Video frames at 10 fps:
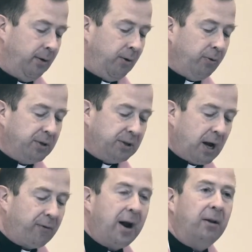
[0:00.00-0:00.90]
You'll
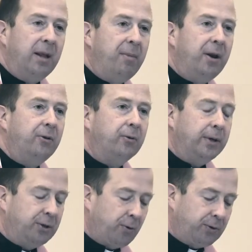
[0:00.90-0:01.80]
discover how limited your
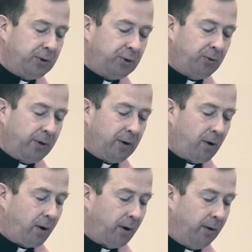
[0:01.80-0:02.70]
resources truly
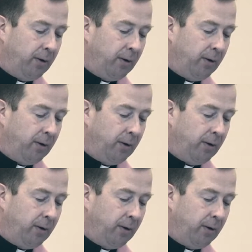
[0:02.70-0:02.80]
are,